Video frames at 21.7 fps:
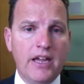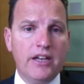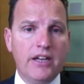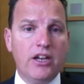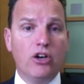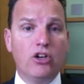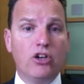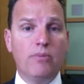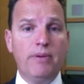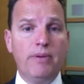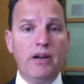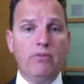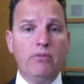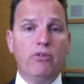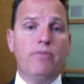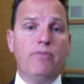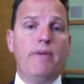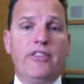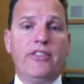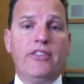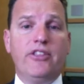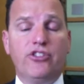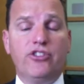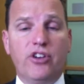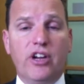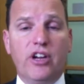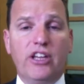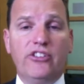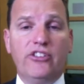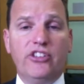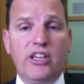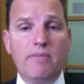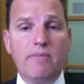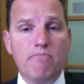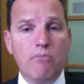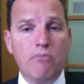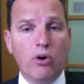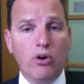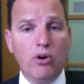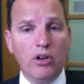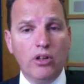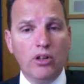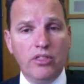Now, compared with methotrexate
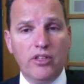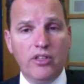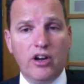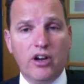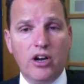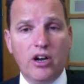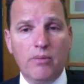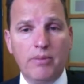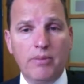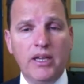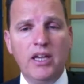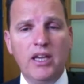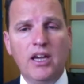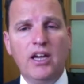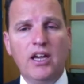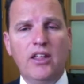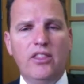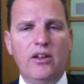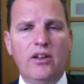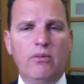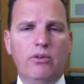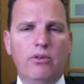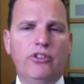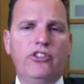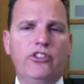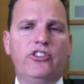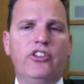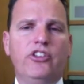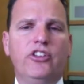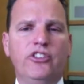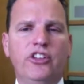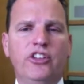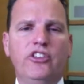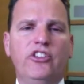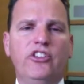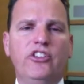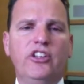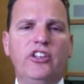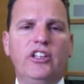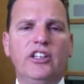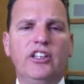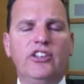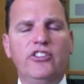monotherapy, there was
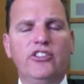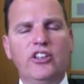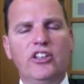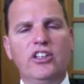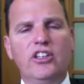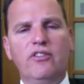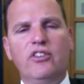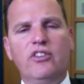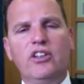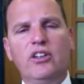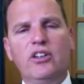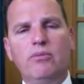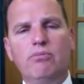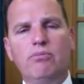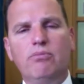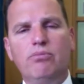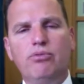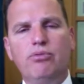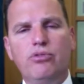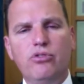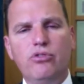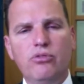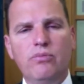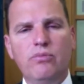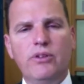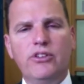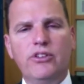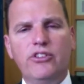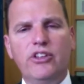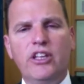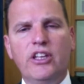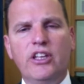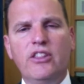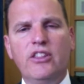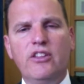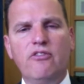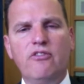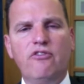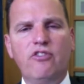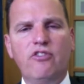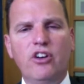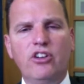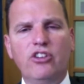statistically significant improvement in the
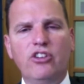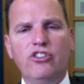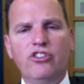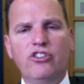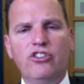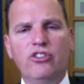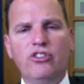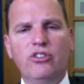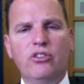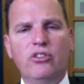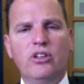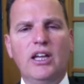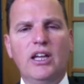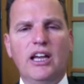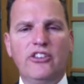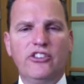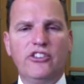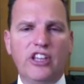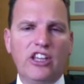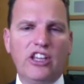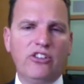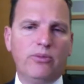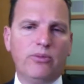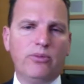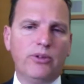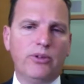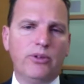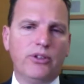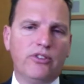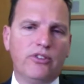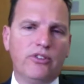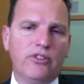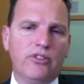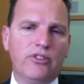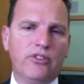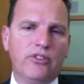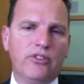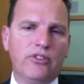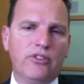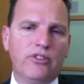functional assessment of chronic